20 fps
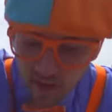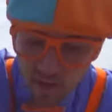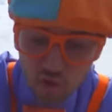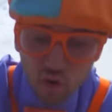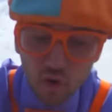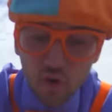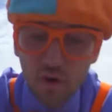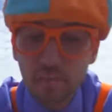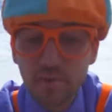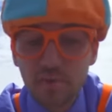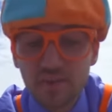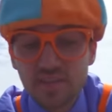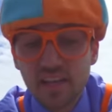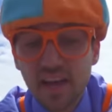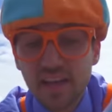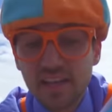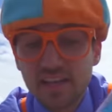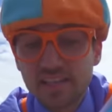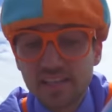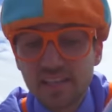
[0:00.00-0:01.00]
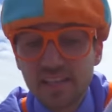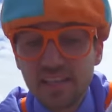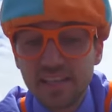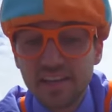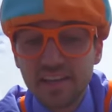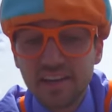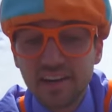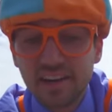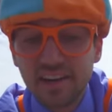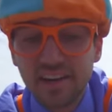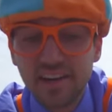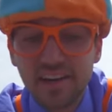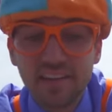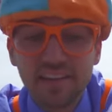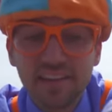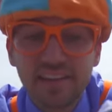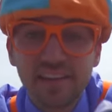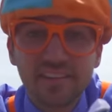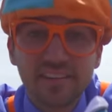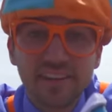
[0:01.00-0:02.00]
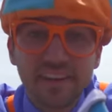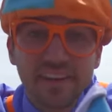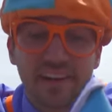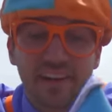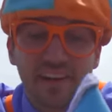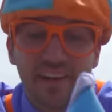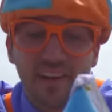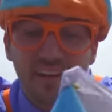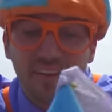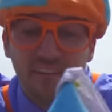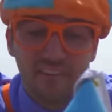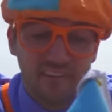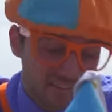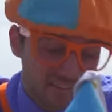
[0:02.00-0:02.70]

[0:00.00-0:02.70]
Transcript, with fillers: A normal size ear. There we go.